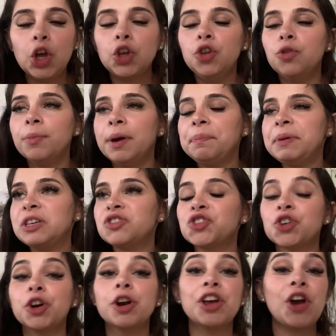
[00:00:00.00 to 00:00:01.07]
You might be
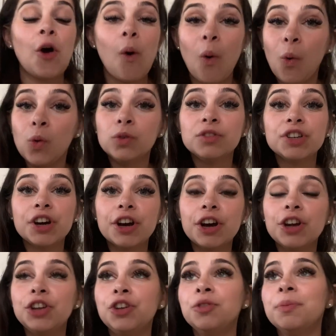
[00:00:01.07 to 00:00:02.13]
starting
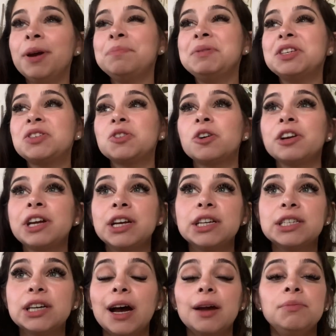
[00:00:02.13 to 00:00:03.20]
older. You might be starting at a
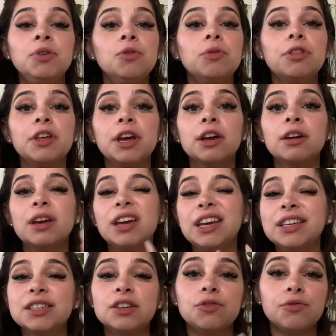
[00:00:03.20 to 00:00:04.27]
time you think
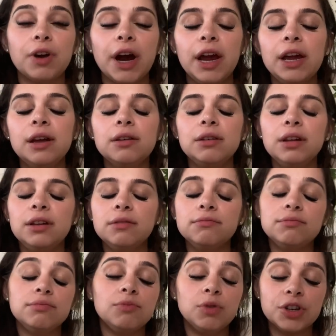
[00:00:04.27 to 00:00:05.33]
isn't right,
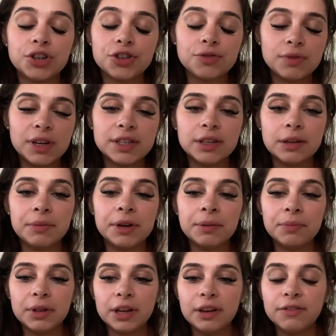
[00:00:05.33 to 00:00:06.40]
which is a limiting
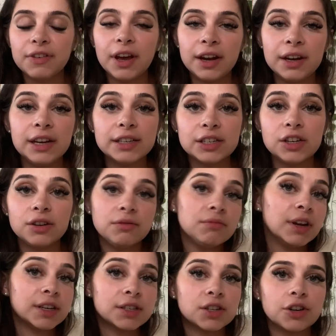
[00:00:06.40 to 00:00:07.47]
belief and isn't
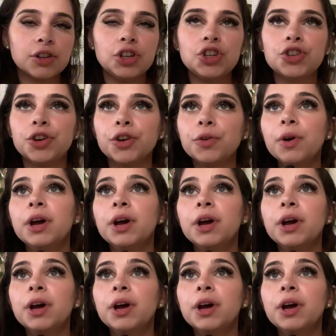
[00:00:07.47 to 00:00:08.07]
necessarily true.